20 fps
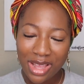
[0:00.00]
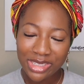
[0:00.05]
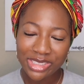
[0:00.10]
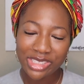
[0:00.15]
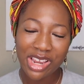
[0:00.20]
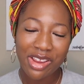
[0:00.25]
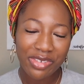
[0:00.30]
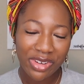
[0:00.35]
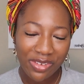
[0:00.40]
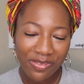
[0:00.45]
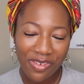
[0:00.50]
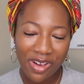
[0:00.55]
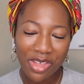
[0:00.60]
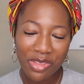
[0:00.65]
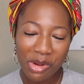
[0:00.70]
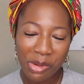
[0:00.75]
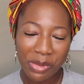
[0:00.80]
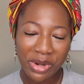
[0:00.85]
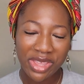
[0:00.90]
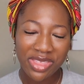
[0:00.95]
Dear Heavenly
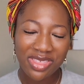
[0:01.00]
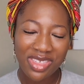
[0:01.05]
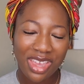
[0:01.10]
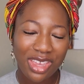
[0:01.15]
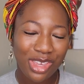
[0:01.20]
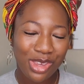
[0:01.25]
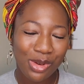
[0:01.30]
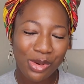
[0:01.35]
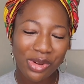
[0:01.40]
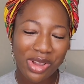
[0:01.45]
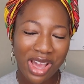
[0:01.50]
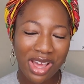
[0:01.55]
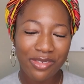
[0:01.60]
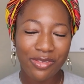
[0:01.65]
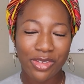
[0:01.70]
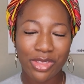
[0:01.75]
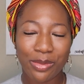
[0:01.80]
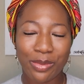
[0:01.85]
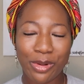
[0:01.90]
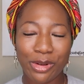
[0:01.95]
Father, I want to thank You, O God,
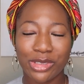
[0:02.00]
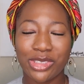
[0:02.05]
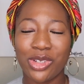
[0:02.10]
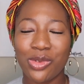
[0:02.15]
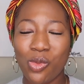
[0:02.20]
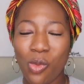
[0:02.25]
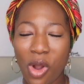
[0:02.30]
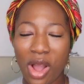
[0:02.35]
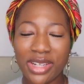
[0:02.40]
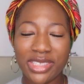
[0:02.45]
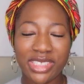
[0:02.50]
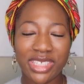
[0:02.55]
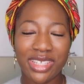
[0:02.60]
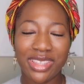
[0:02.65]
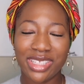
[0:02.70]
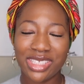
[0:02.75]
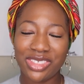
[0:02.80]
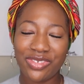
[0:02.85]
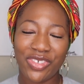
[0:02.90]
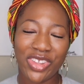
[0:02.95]
for the person watching
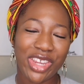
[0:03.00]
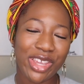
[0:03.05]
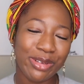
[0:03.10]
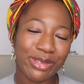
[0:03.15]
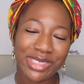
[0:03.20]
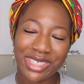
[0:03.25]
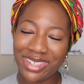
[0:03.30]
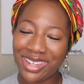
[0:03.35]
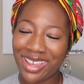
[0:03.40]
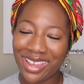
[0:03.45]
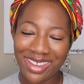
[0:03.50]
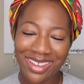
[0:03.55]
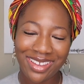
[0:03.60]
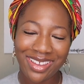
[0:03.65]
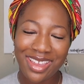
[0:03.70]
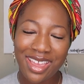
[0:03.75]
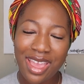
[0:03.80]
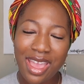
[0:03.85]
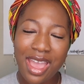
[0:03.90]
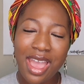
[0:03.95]
this video today.
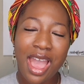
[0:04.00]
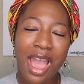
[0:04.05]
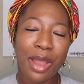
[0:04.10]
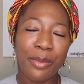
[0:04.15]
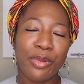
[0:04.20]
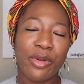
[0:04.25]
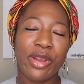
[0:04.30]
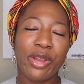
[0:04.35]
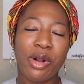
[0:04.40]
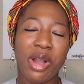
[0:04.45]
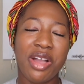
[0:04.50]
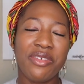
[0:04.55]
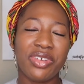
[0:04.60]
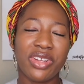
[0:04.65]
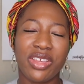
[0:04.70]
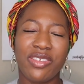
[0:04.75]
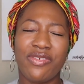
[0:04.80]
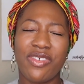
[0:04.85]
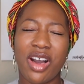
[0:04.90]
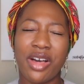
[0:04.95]
I pray, O
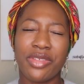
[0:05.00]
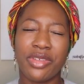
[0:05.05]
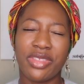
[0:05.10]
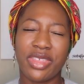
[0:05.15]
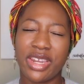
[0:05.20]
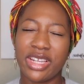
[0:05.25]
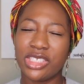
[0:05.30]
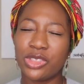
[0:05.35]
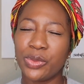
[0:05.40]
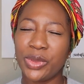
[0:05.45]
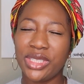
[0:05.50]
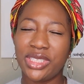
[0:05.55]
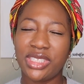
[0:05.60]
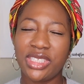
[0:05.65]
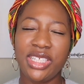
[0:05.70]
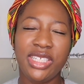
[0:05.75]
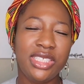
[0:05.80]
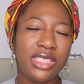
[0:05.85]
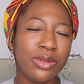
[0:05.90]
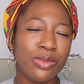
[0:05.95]
Heavenly Father, that as we
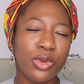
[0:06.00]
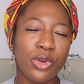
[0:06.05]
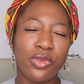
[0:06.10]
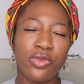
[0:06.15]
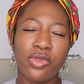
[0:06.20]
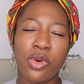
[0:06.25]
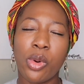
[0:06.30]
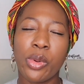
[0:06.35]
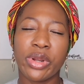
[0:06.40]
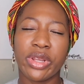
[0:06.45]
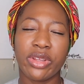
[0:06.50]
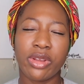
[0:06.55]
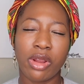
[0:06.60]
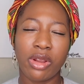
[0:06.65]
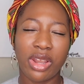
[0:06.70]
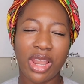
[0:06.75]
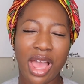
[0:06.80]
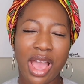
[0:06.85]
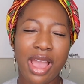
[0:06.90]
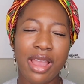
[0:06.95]
seek to move forward in
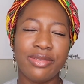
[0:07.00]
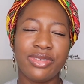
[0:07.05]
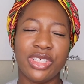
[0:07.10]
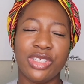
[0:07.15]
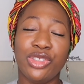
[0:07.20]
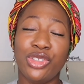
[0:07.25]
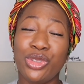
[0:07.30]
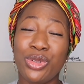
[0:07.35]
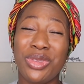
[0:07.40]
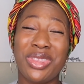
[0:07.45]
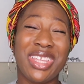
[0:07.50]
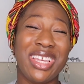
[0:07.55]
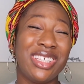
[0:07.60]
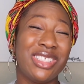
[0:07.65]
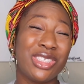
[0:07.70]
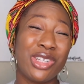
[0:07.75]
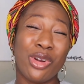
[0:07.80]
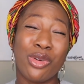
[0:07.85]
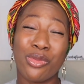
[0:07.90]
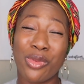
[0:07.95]
our lives and do
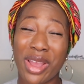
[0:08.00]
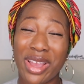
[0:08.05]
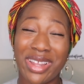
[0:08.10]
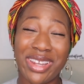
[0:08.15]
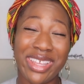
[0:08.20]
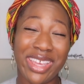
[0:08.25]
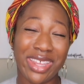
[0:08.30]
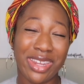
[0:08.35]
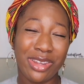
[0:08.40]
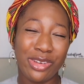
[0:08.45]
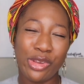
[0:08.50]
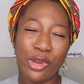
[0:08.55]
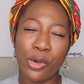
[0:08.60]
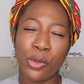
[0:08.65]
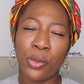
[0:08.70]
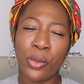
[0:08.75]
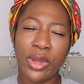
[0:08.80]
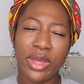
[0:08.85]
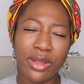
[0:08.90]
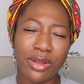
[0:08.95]
things correctly and in Your
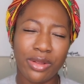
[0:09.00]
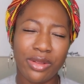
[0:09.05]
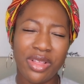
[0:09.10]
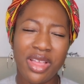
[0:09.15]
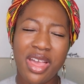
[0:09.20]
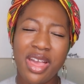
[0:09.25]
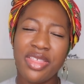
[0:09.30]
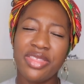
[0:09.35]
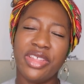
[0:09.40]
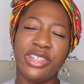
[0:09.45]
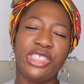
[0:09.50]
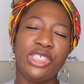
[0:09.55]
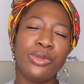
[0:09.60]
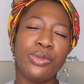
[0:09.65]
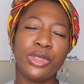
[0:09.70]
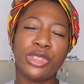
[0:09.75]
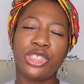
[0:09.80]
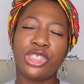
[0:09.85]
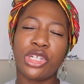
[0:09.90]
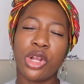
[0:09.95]
will, that You
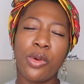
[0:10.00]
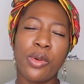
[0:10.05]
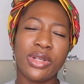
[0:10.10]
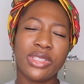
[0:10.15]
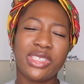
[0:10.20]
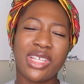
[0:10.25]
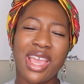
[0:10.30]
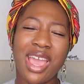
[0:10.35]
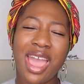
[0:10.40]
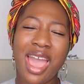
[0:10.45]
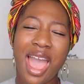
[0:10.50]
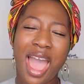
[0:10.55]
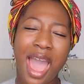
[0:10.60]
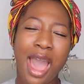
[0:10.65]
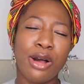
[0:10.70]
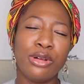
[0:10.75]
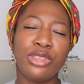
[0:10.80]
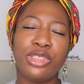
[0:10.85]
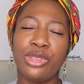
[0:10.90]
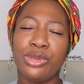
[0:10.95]
will show us
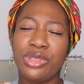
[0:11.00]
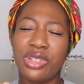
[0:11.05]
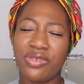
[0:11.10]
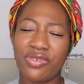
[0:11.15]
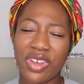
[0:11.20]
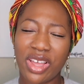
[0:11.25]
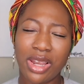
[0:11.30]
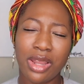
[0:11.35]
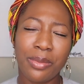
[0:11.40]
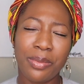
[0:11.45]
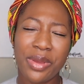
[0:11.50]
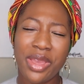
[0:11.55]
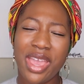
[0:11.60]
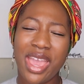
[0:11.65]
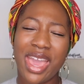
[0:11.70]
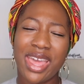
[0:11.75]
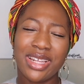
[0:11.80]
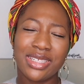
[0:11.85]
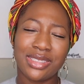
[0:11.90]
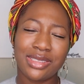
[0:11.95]
how to develop
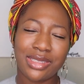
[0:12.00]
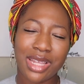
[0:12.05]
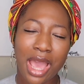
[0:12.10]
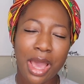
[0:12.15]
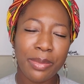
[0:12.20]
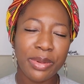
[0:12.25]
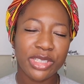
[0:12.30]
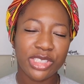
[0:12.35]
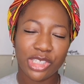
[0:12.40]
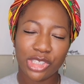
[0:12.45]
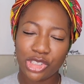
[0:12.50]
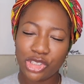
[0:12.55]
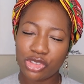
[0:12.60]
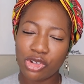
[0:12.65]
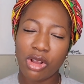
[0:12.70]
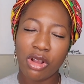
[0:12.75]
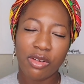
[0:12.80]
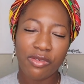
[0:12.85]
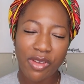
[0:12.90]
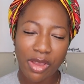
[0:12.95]
and establish a
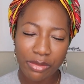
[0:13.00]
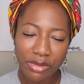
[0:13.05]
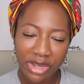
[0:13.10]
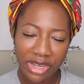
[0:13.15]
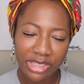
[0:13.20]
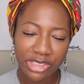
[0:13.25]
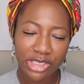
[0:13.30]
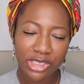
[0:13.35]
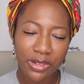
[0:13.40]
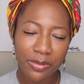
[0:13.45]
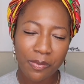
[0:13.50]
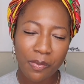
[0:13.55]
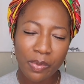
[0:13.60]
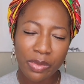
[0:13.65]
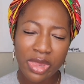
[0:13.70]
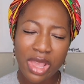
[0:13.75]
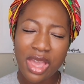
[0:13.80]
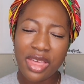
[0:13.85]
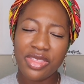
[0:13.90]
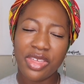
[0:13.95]
strong foundation.
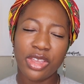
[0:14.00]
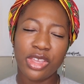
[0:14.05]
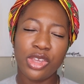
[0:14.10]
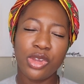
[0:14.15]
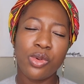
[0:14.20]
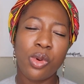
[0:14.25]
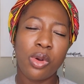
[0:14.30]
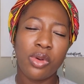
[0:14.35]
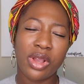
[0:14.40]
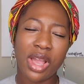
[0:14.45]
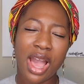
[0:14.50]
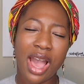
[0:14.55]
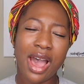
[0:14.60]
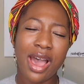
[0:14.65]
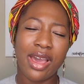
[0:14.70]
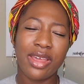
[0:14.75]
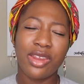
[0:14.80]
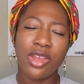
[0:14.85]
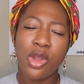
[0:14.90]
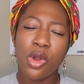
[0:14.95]
That You, O
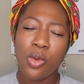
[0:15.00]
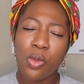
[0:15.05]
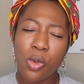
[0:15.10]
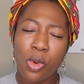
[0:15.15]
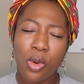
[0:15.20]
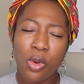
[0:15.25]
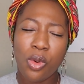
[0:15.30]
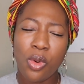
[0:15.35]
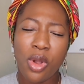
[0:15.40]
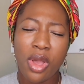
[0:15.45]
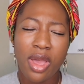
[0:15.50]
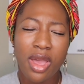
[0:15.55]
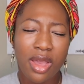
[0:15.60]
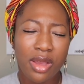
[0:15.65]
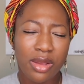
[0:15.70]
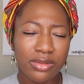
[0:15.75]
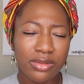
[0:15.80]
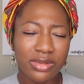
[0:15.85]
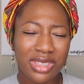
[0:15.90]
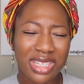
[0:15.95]
God, will
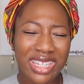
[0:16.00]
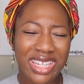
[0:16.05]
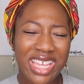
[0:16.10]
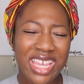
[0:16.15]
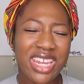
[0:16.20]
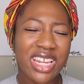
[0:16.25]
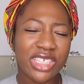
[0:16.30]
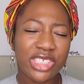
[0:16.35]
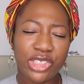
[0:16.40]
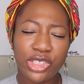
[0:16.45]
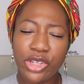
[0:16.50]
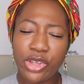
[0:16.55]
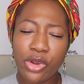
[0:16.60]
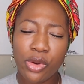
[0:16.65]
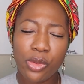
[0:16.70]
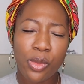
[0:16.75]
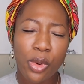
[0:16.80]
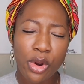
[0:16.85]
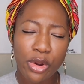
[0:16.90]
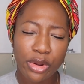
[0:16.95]
lead us to
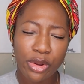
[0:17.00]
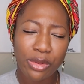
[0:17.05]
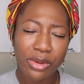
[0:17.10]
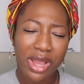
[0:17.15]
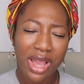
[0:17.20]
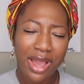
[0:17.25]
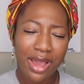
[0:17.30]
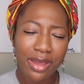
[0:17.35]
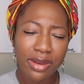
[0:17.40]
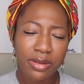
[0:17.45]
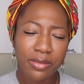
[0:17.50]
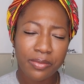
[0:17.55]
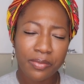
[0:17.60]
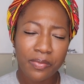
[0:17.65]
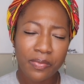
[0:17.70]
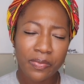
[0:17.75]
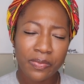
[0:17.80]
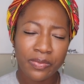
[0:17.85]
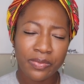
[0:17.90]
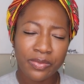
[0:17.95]
Your Word, O God.
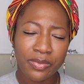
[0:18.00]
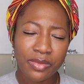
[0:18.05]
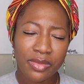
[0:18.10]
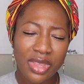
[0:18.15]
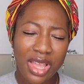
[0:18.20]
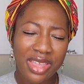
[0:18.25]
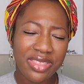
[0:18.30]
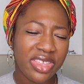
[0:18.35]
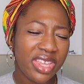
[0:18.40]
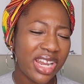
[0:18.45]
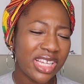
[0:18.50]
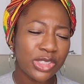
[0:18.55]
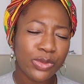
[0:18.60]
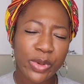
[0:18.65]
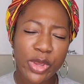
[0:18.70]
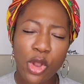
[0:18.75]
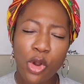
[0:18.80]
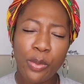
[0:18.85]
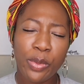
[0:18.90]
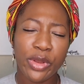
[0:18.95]
And that as
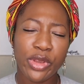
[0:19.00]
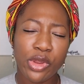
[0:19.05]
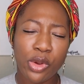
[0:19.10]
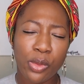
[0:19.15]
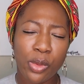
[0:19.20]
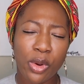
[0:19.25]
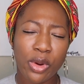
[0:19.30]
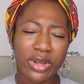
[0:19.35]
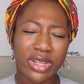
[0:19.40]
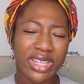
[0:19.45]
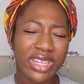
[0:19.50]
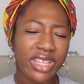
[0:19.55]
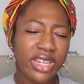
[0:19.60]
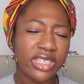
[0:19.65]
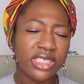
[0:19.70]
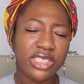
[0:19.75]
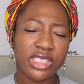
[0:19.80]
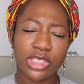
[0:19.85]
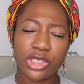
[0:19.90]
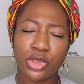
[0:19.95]
we open Your Word, lead
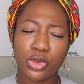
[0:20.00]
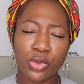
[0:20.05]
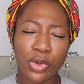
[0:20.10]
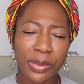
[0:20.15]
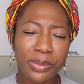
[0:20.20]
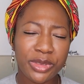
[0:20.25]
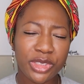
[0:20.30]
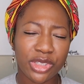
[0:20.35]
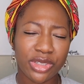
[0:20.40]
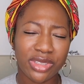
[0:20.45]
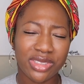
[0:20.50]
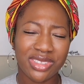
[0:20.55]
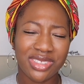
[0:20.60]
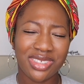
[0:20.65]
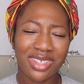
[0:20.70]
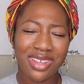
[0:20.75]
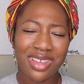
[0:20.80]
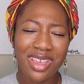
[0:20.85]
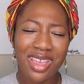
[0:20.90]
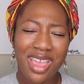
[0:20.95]
us to
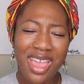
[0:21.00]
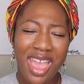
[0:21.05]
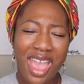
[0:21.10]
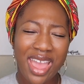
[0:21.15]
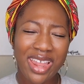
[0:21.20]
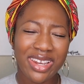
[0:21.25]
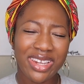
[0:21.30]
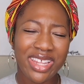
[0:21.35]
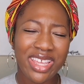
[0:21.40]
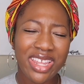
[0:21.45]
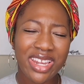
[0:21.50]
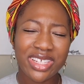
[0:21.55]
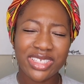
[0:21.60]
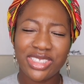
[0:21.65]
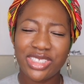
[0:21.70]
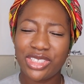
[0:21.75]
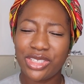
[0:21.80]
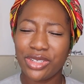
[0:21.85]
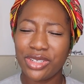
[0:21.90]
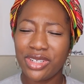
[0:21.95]
Scriptures, and lead
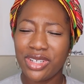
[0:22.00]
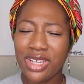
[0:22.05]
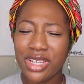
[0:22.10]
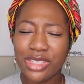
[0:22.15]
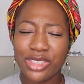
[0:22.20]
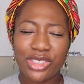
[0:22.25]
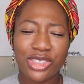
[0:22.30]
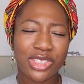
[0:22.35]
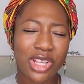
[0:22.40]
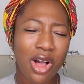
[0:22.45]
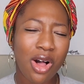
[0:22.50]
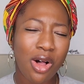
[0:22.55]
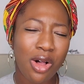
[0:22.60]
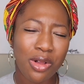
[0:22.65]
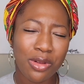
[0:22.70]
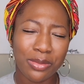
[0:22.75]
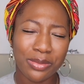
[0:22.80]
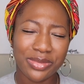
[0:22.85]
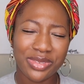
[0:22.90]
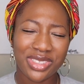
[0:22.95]
us to
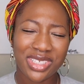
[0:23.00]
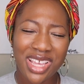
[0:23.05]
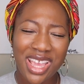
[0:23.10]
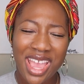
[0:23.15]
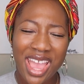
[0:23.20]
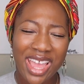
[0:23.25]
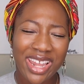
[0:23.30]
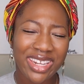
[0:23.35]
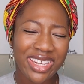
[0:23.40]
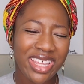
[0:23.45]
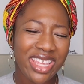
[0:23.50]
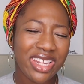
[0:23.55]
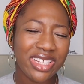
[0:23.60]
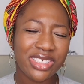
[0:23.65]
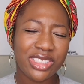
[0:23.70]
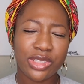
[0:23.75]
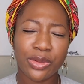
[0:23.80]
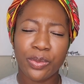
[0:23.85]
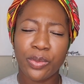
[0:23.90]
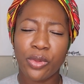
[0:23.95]
Psalms, and lead
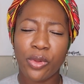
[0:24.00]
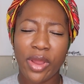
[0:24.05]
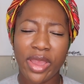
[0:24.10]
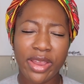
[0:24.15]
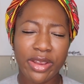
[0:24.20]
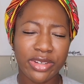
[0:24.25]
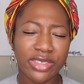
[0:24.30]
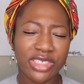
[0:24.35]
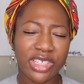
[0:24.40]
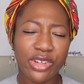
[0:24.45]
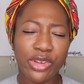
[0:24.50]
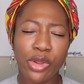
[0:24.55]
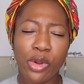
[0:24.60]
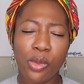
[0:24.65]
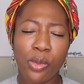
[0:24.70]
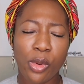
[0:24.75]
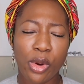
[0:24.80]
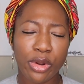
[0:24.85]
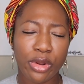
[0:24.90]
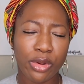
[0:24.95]
us to prayers in Your
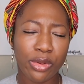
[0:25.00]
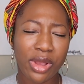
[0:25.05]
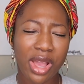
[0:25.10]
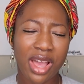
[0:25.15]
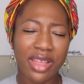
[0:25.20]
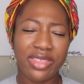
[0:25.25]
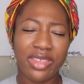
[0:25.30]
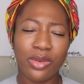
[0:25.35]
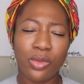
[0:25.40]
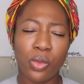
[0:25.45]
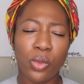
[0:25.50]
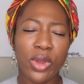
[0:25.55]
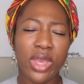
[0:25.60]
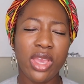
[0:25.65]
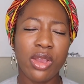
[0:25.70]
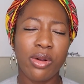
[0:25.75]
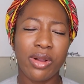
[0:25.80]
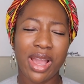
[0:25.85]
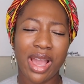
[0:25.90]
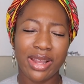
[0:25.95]
Word, O God, that
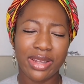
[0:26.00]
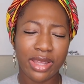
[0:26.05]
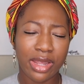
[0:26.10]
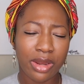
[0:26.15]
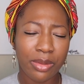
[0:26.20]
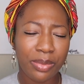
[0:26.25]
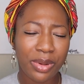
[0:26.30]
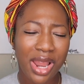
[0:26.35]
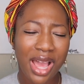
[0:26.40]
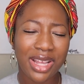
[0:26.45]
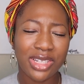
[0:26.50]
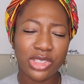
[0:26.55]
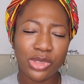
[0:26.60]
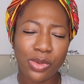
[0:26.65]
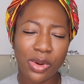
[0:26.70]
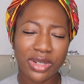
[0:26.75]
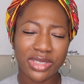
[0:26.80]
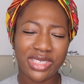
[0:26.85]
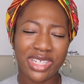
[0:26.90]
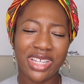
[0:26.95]
we, O God, can apply
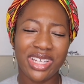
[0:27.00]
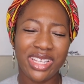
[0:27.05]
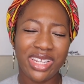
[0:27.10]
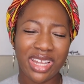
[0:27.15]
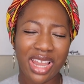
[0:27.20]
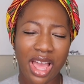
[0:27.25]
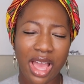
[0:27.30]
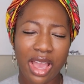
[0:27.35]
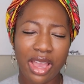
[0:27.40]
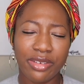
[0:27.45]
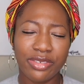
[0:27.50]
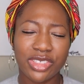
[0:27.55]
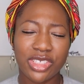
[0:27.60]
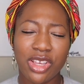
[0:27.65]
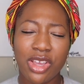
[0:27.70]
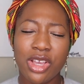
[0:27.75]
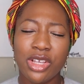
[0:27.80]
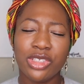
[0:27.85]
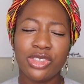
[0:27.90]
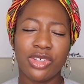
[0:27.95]
to our daily lives
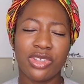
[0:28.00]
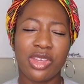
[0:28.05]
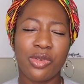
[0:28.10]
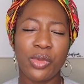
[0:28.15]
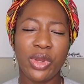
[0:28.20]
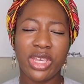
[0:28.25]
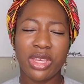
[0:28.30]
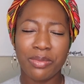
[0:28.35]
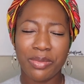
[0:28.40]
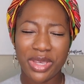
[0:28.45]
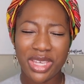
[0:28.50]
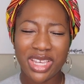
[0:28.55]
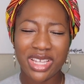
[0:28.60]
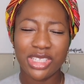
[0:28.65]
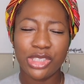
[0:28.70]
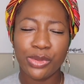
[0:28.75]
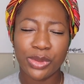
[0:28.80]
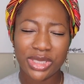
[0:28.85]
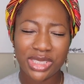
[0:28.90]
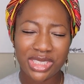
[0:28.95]
so that we can
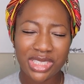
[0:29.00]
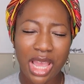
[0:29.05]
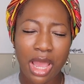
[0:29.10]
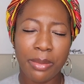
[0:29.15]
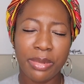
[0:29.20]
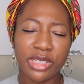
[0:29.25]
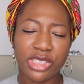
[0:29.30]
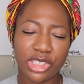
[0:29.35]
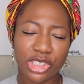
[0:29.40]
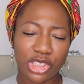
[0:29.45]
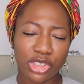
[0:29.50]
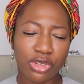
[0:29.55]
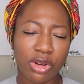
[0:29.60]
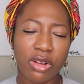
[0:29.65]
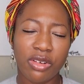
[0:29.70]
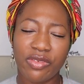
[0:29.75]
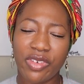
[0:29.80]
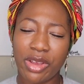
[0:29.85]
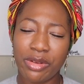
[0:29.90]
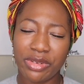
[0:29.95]
begin to establish a
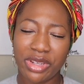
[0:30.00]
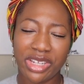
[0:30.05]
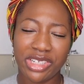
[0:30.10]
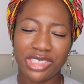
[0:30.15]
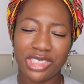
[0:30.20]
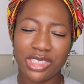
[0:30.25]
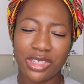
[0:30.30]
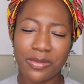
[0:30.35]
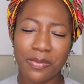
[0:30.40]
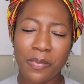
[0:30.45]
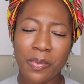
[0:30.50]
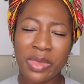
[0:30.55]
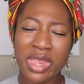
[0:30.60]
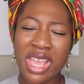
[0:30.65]
strong foundation.